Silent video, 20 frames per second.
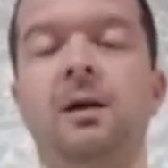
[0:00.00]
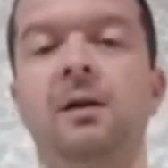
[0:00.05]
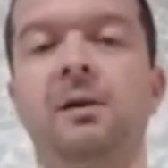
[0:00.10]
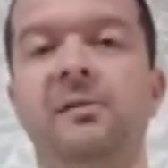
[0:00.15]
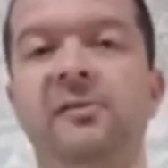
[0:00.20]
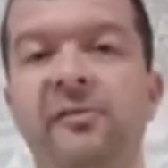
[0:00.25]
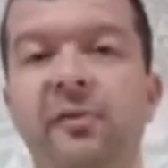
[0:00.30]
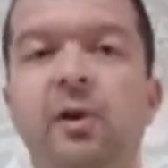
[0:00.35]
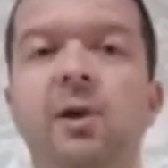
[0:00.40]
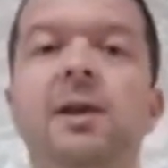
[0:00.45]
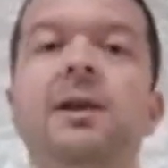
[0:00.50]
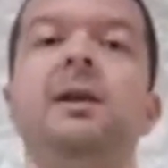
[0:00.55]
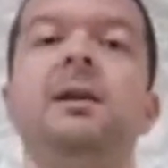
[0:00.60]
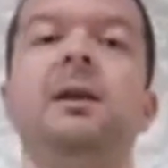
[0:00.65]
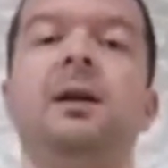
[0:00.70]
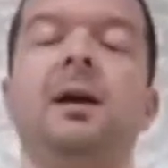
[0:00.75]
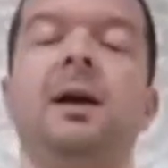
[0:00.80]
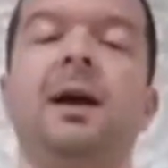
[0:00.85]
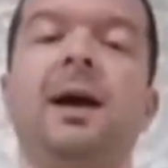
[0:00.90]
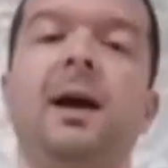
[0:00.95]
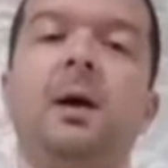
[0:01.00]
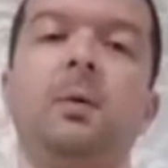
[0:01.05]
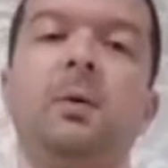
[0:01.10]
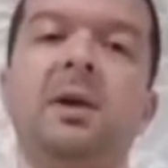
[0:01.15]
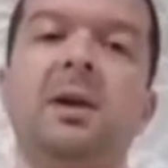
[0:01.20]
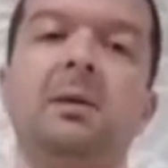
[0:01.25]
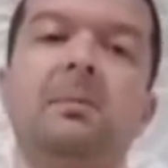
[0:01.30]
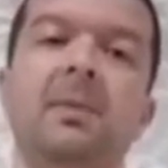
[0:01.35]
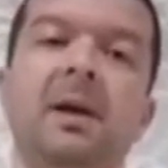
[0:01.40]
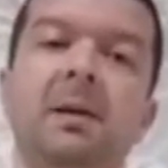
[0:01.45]
fully, how we
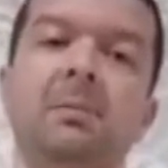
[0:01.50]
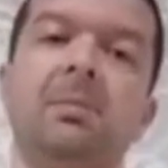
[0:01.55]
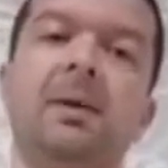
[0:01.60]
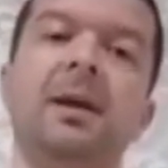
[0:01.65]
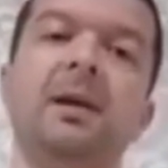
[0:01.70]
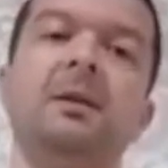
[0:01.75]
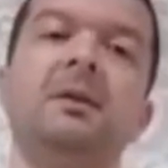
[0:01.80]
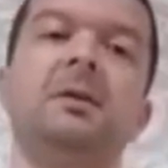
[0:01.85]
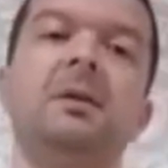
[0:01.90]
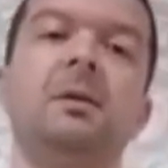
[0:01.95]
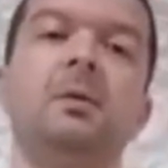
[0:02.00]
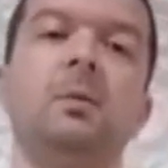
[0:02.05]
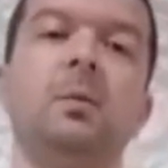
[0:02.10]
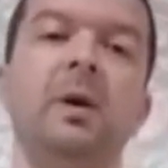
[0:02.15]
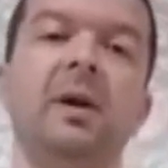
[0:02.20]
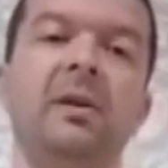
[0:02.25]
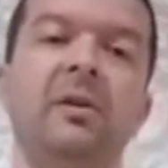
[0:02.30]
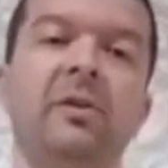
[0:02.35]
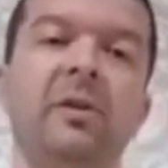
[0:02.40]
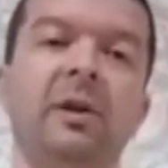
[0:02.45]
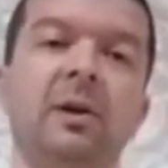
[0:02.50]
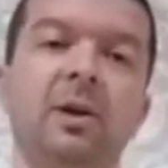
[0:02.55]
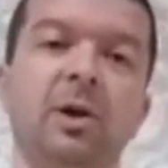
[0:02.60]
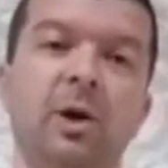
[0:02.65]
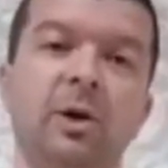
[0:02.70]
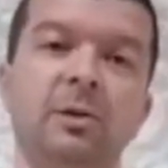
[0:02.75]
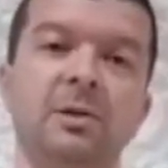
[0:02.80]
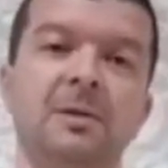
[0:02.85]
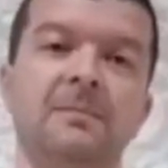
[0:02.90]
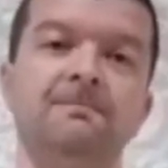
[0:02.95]
can make peace with
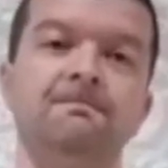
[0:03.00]
God.